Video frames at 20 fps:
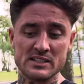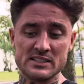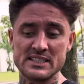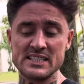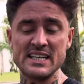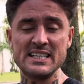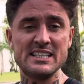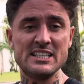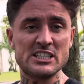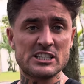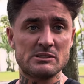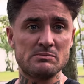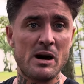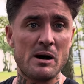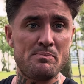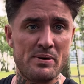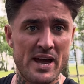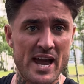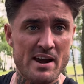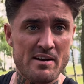I said this to my
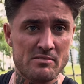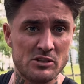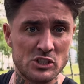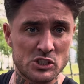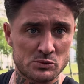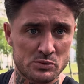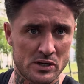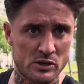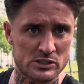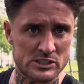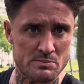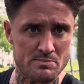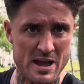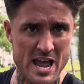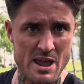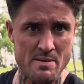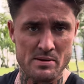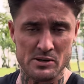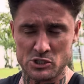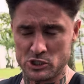parents when I was a
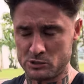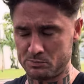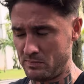baby.